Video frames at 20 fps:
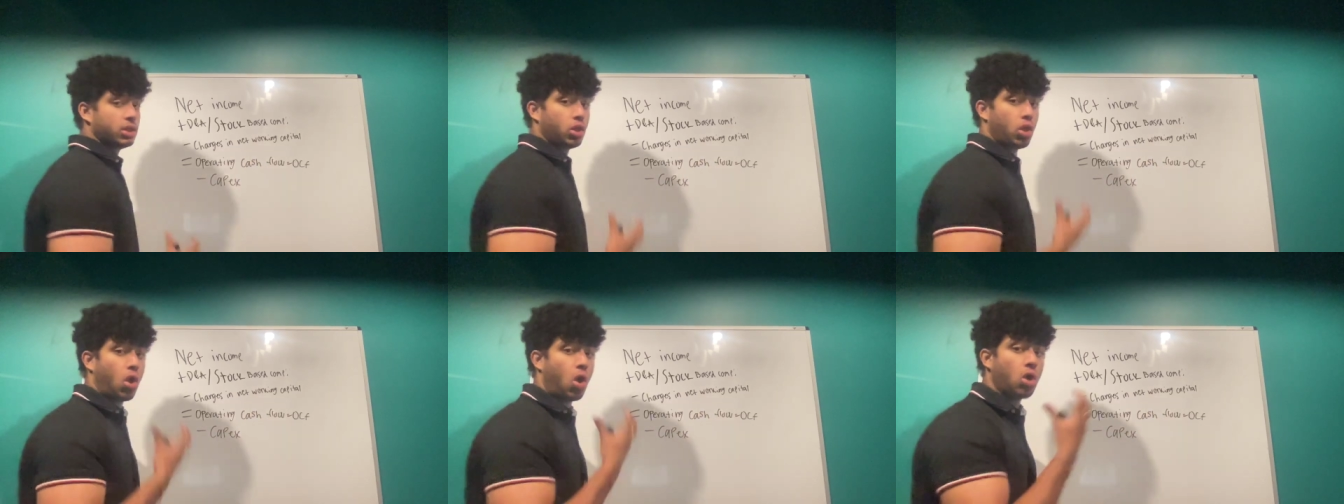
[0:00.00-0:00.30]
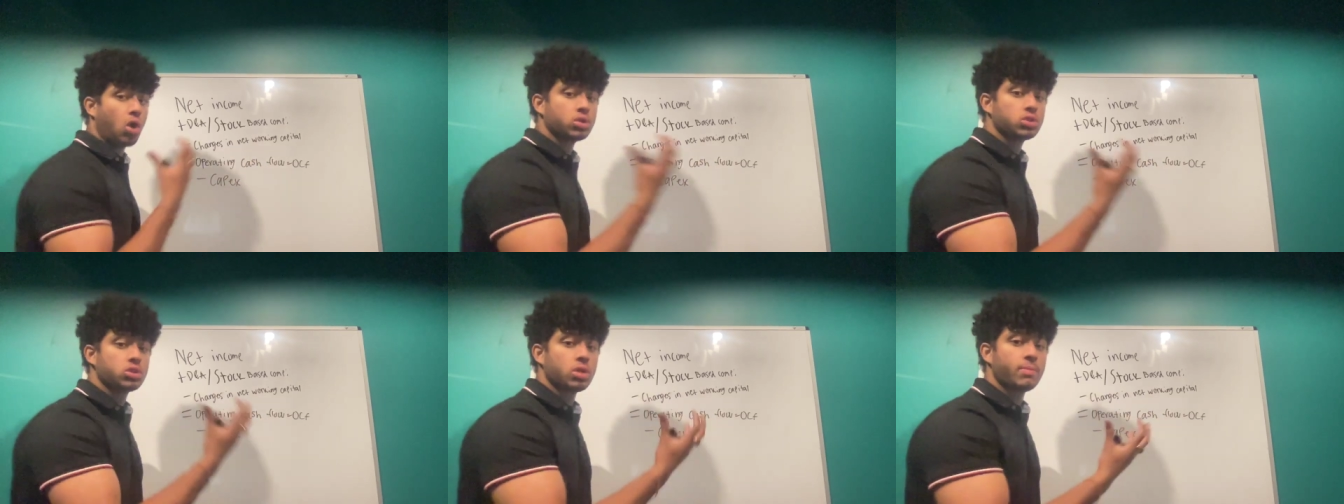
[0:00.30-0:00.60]

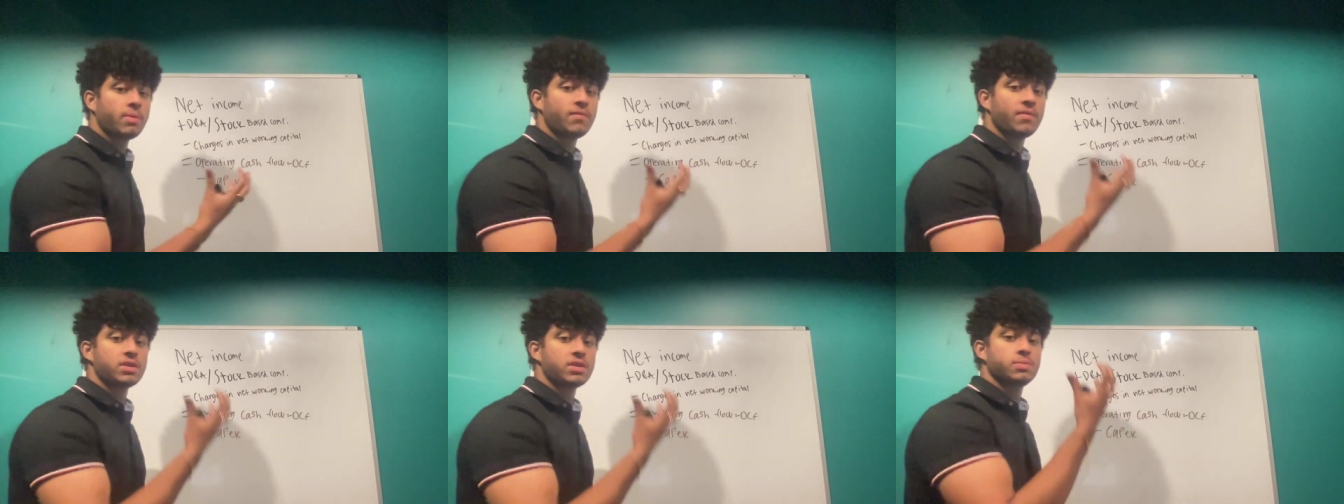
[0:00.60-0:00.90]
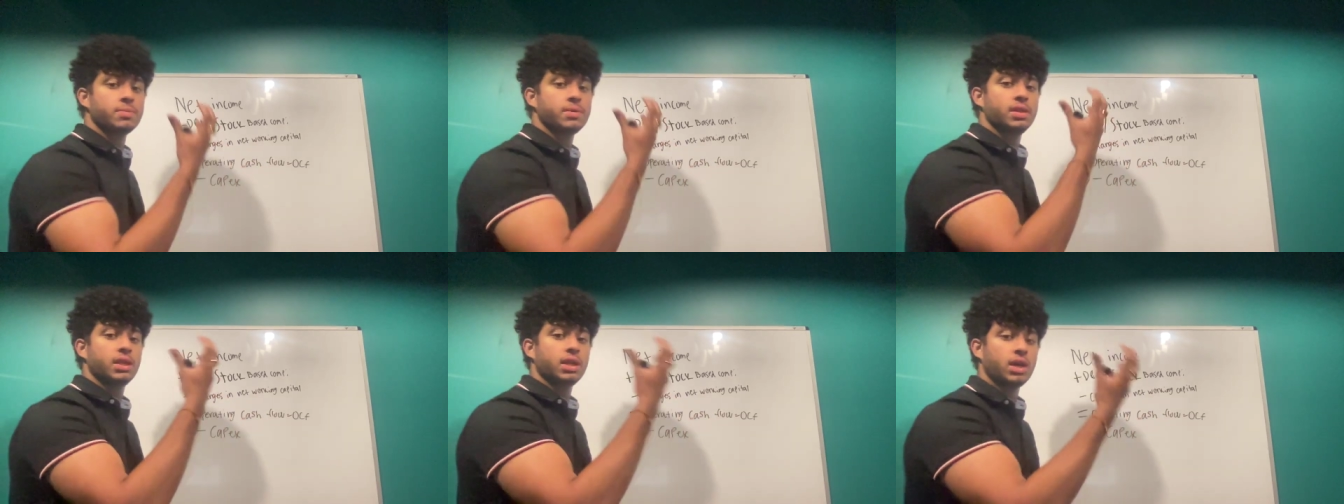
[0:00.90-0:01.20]
long-term
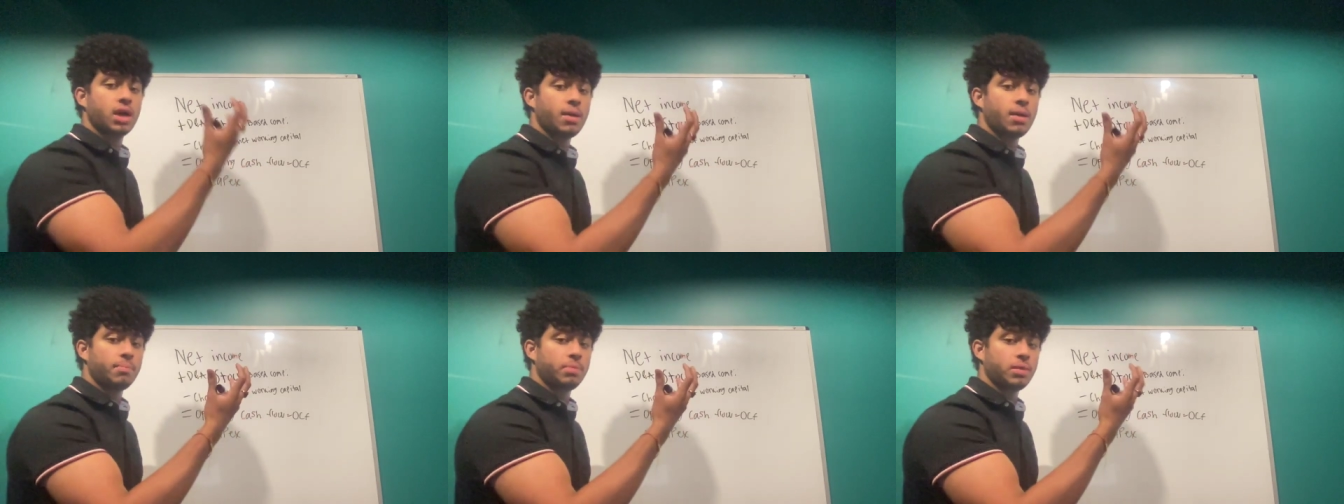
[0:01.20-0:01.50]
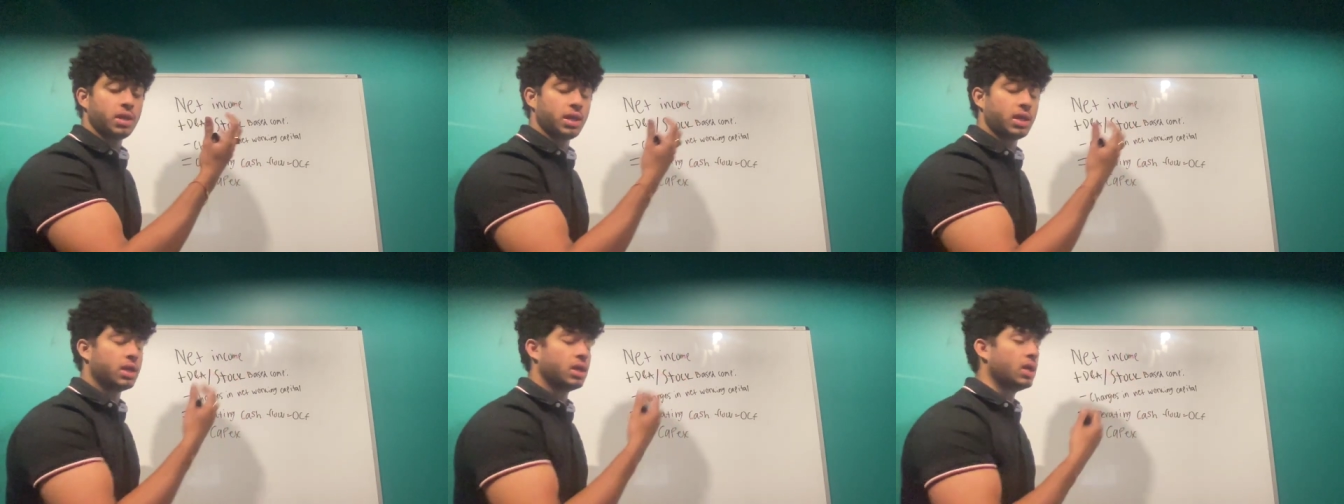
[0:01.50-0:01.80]
investment in the
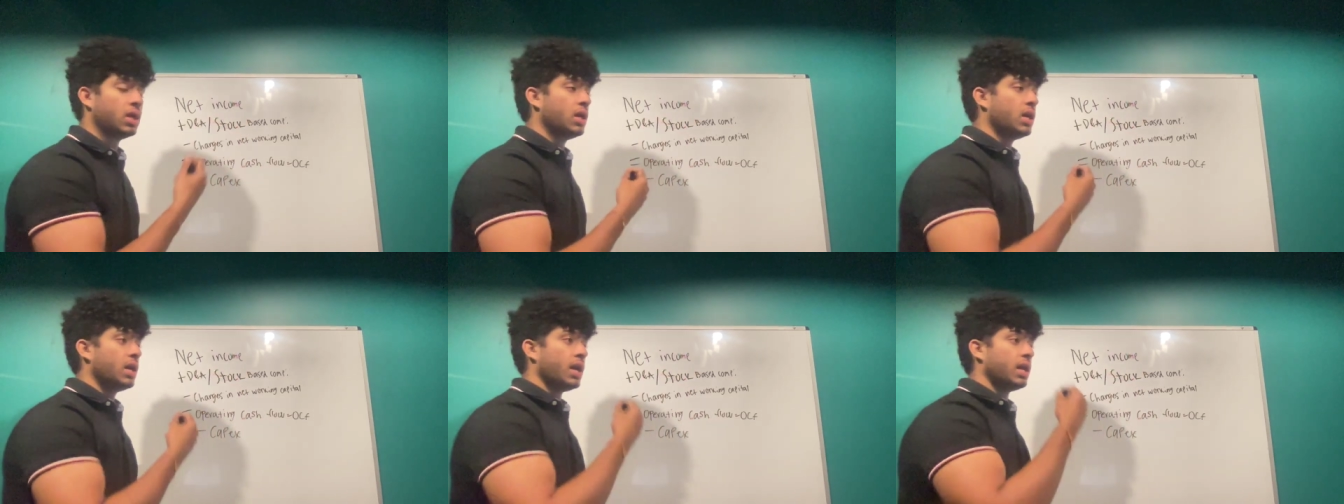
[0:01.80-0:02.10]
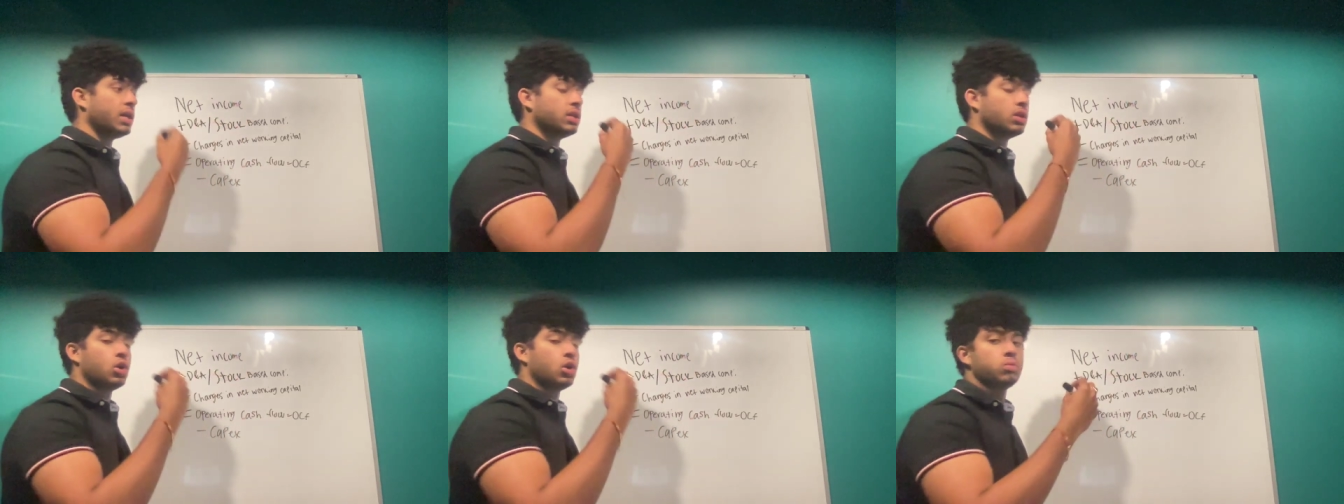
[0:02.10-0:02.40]
company
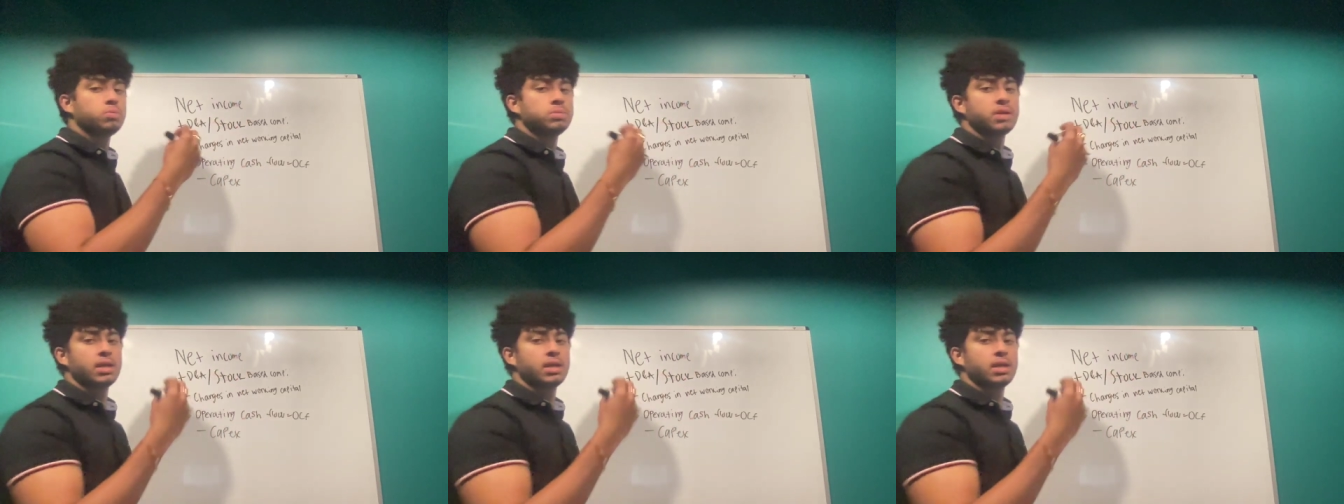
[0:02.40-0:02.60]
in the hopes